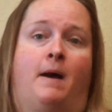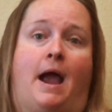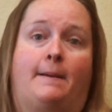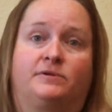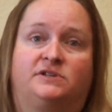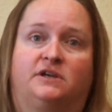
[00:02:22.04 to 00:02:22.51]

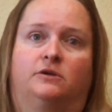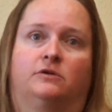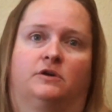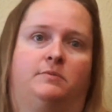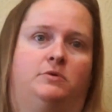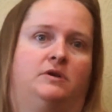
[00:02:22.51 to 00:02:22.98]
My
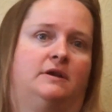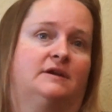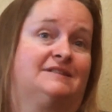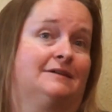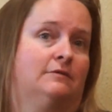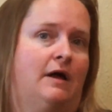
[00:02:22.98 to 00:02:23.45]
particular community
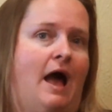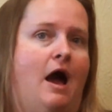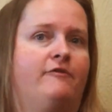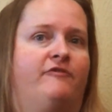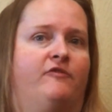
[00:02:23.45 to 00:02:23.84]
doesn't allow